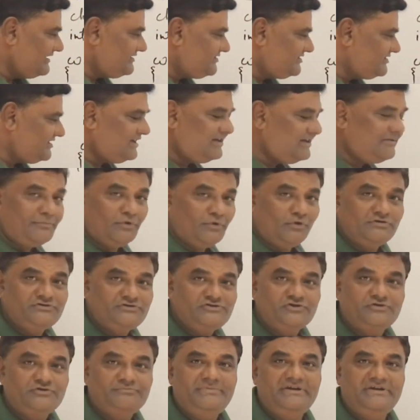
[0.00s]
and j
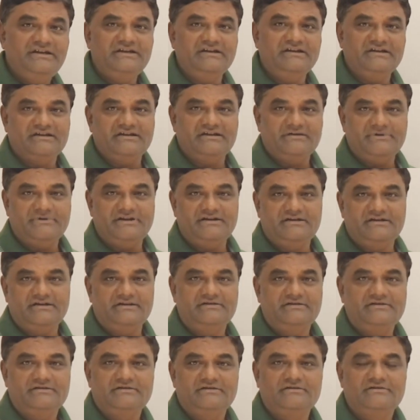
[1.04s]
both should be incremented.
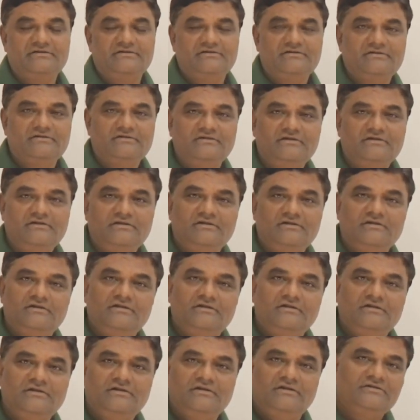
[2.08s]

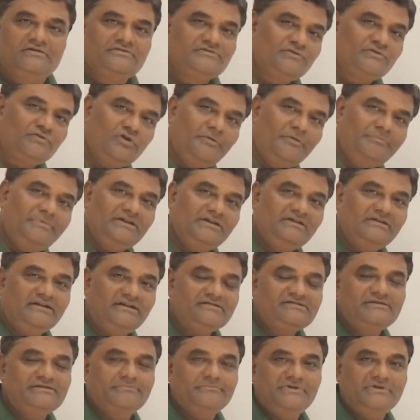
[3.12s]
So copying
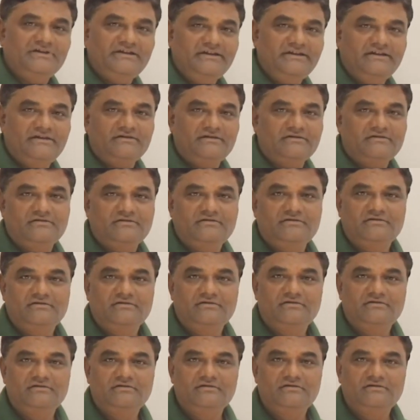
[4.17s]
that symbol here.
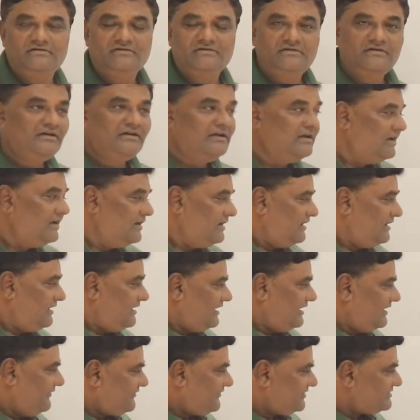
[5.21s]

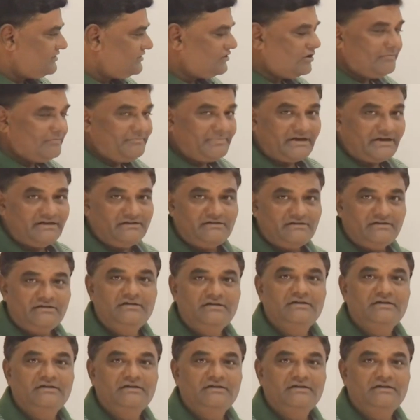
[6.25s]
If it is an operand.